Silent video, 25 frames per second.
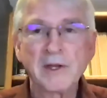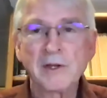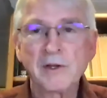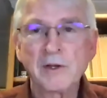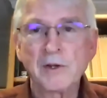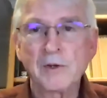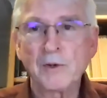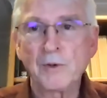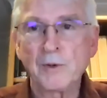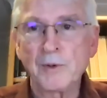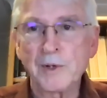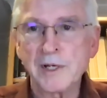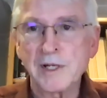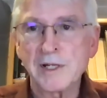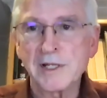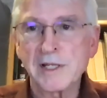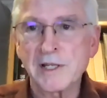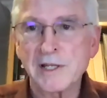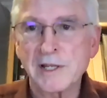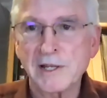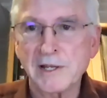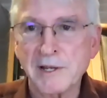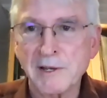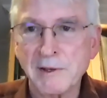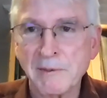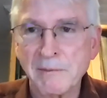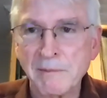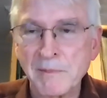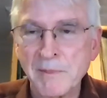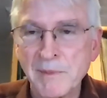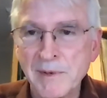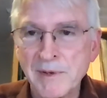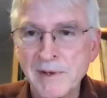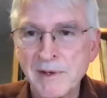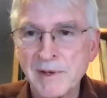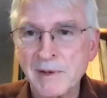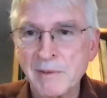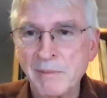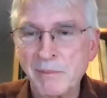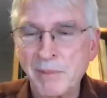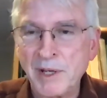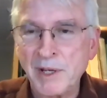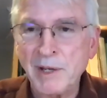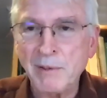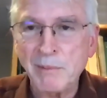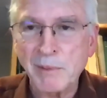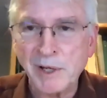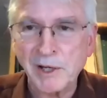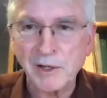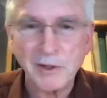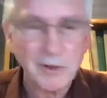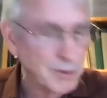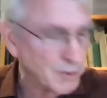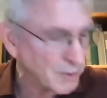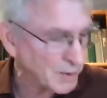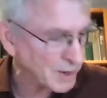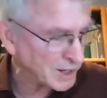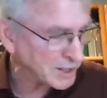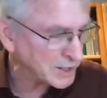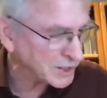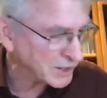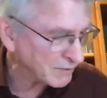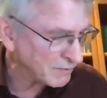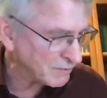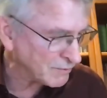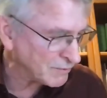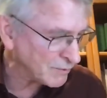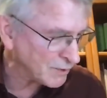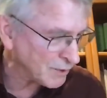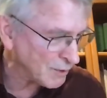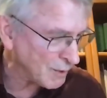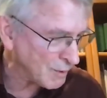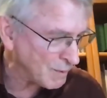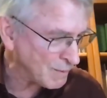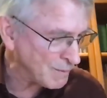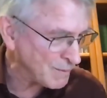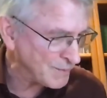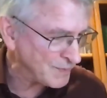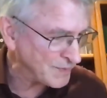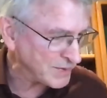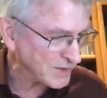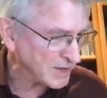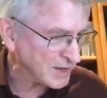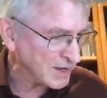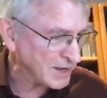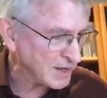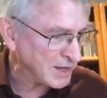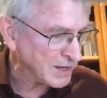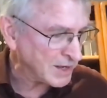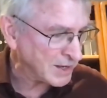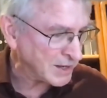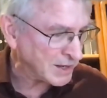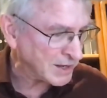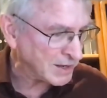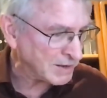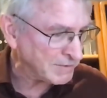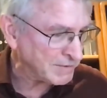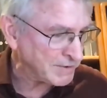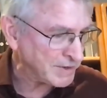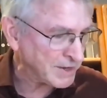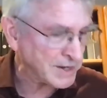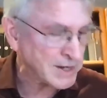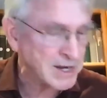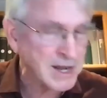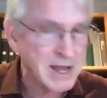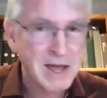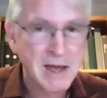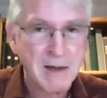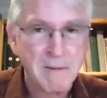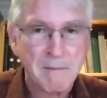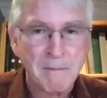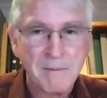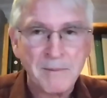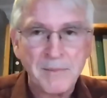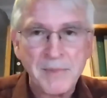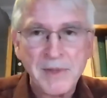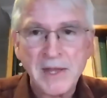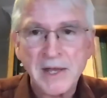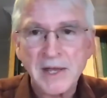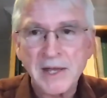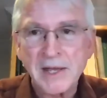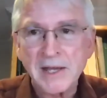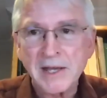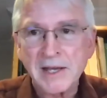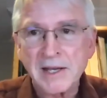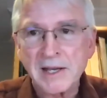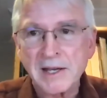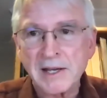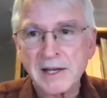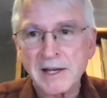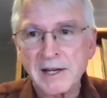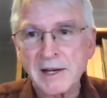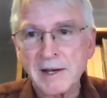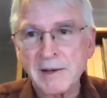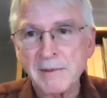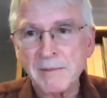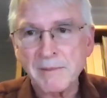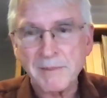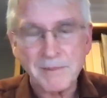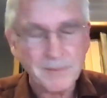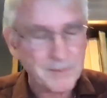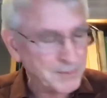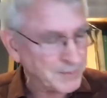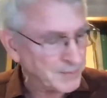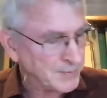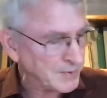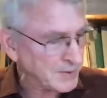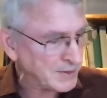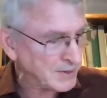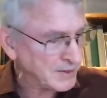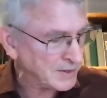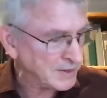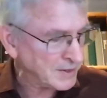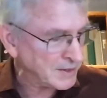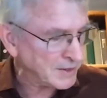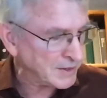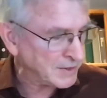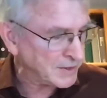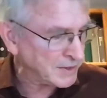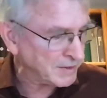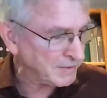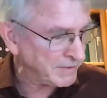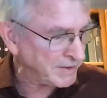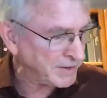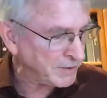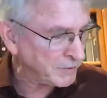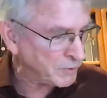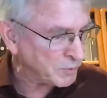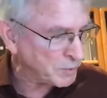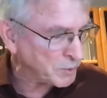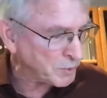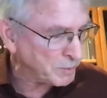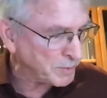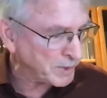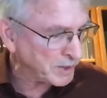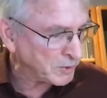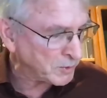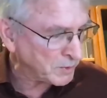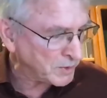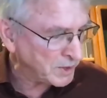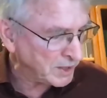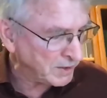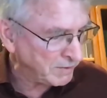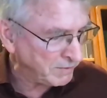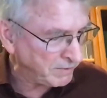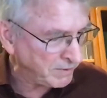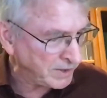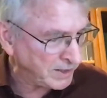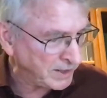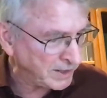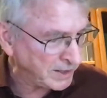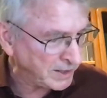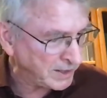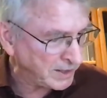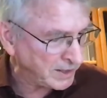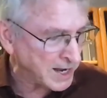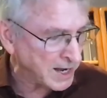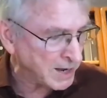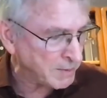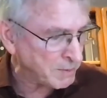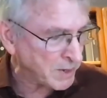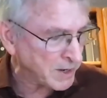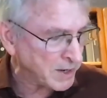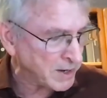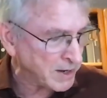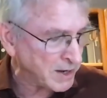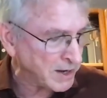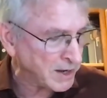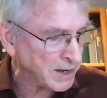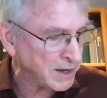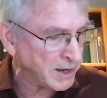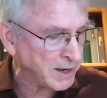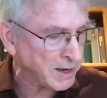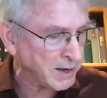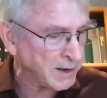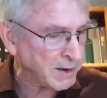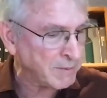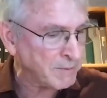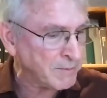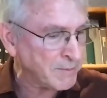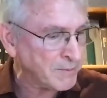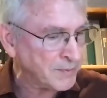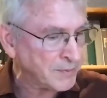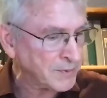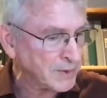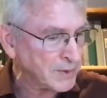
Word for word: who is um, beaming to us from uh, Vietnam. Um, the Venerable Bhikkhuni Vidita Dharma um,